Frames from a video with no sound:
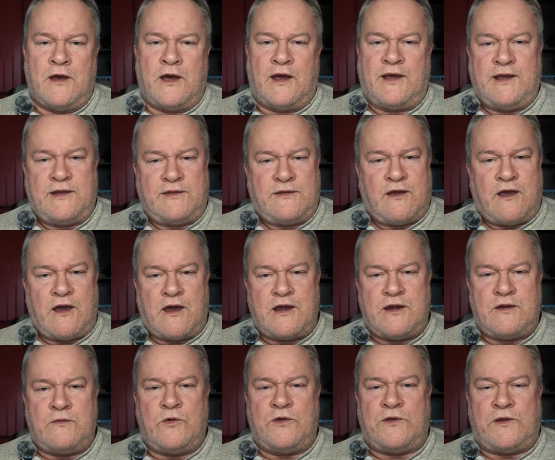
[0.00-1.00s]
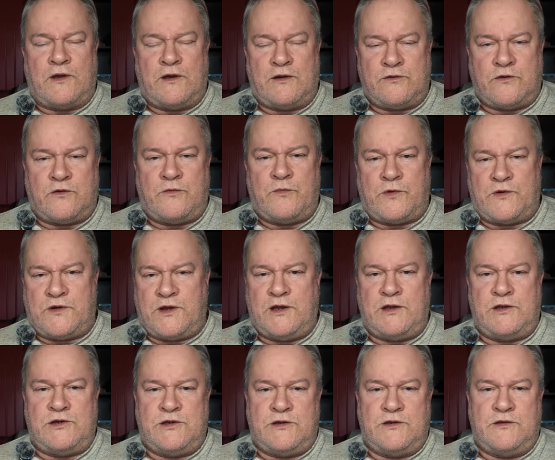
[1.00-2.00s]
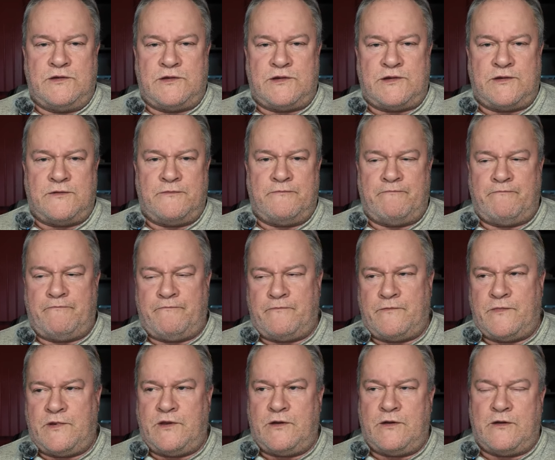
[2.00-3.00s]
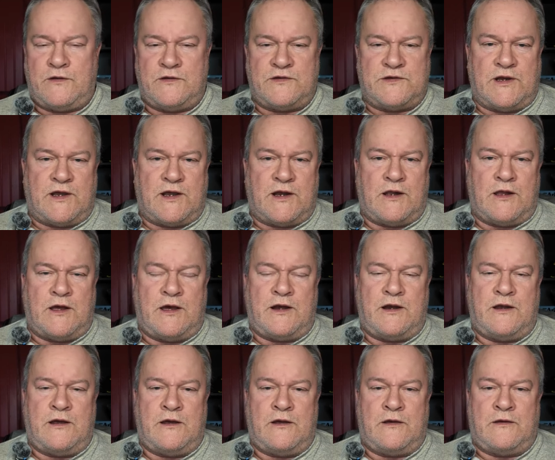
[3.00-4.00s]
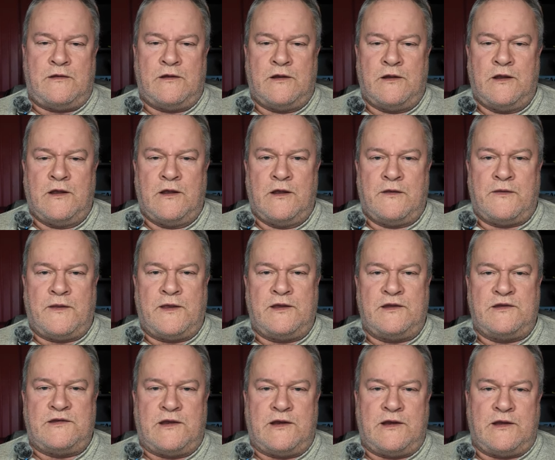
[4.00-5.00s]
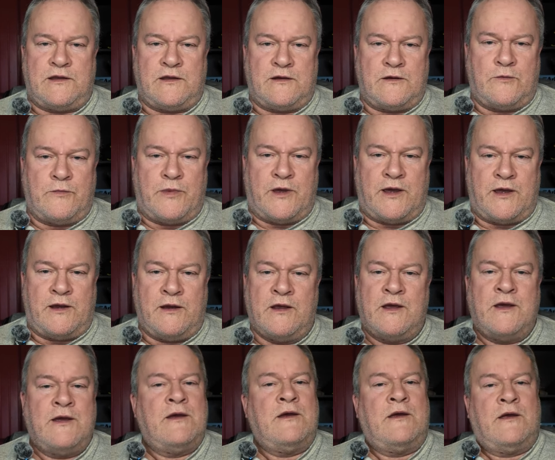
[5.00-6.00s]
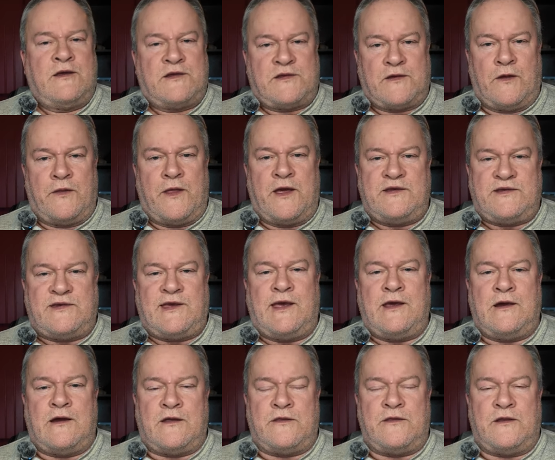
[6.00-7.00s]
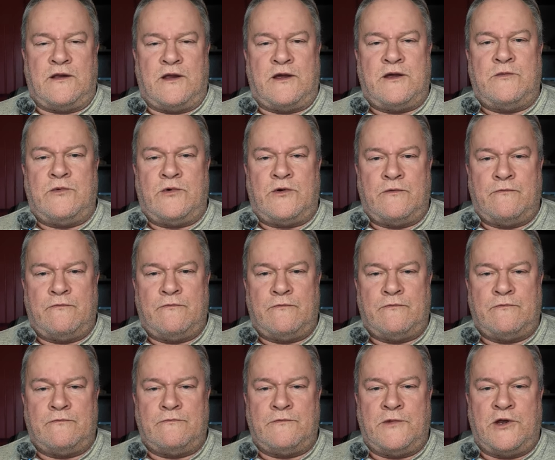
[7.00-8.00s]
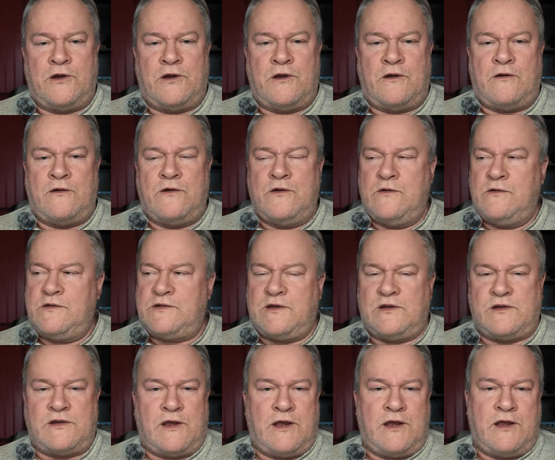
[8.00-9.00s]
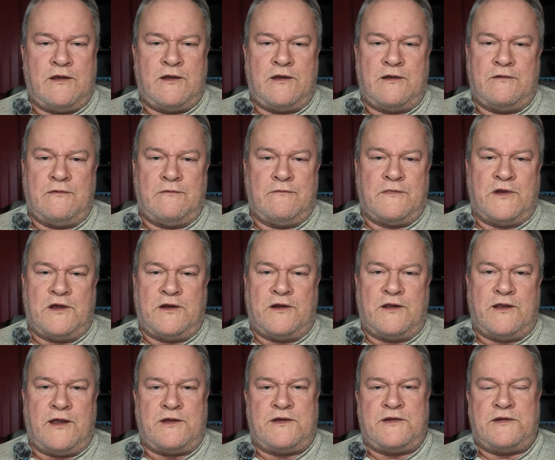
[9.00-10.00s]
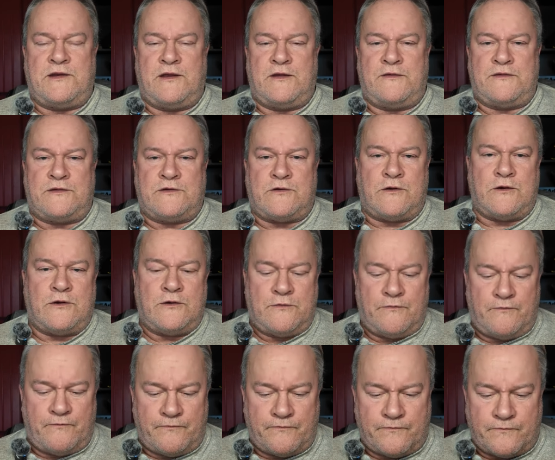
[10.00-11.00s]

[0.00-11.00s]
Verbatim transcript: I get the kind with the 100% juice. You know, there's not a lot of things in it that are bad. So they say on the label. You know, who's to say that none of that stuff's true?